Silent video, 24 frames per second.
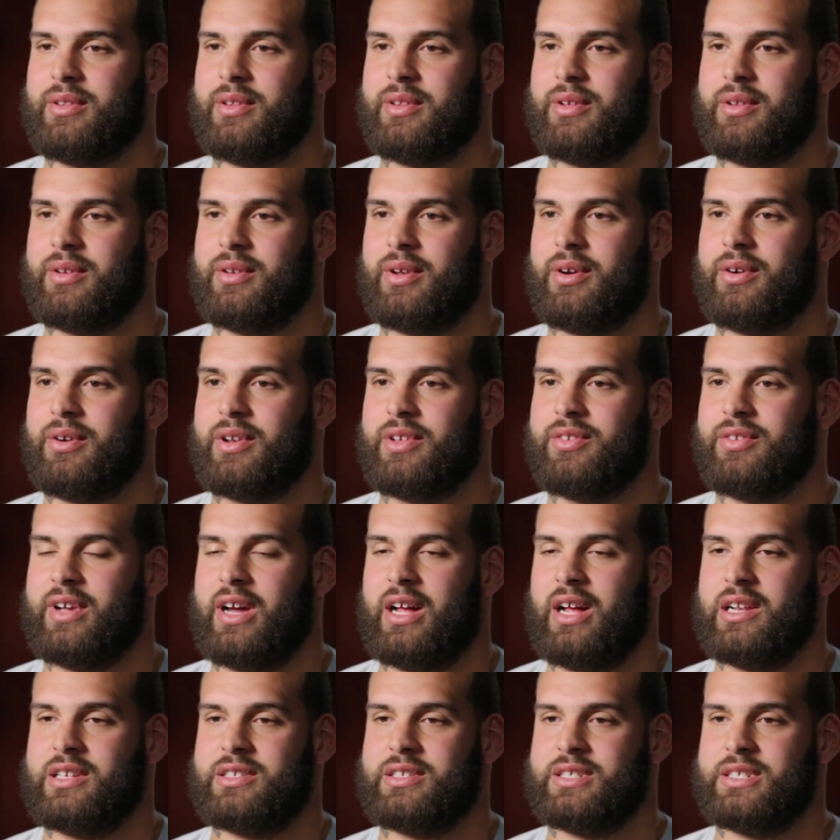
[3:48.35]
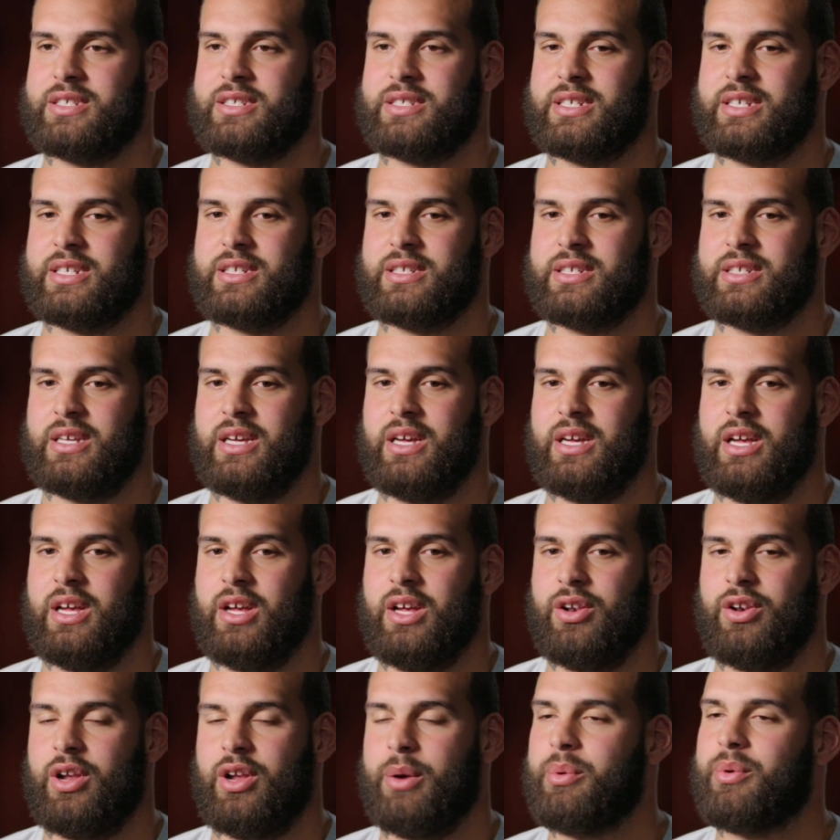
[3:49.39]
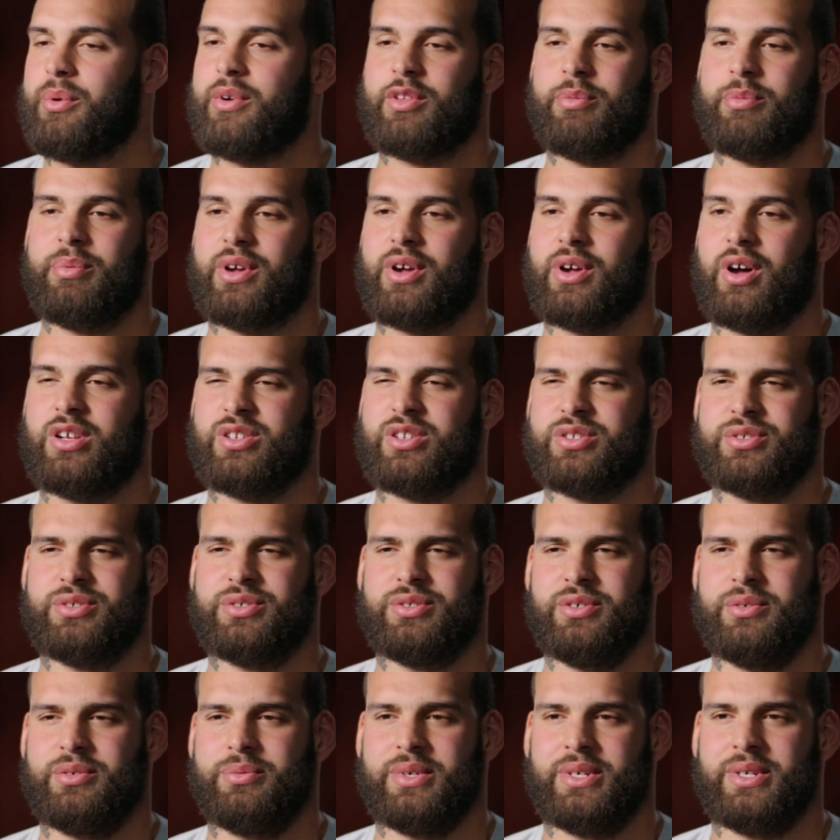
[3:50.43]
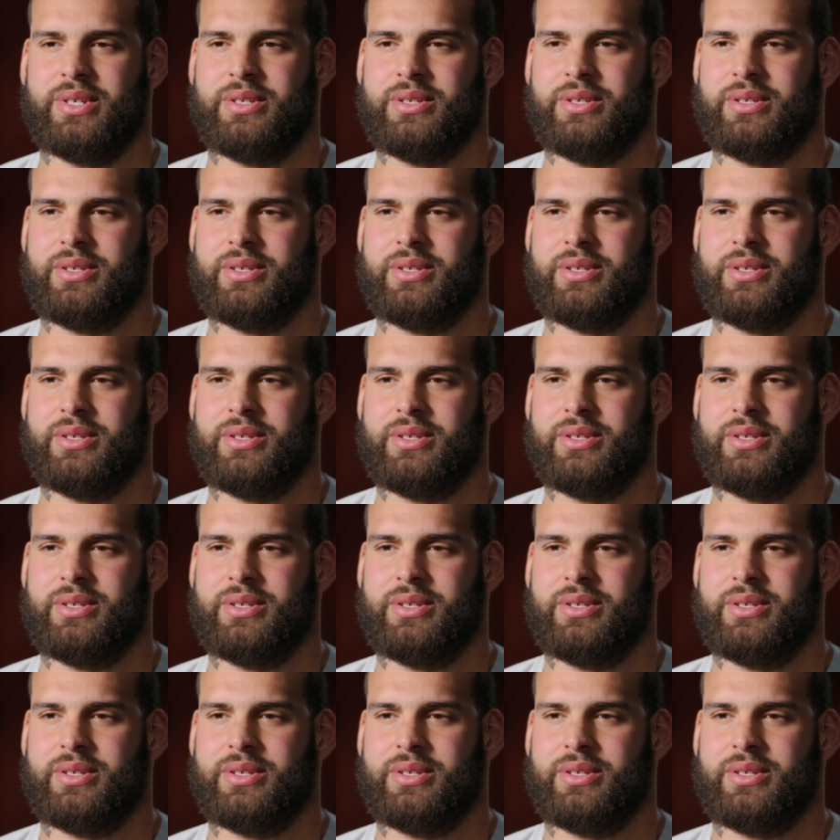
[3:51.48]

the learning challenges is no one wants to be called stupid.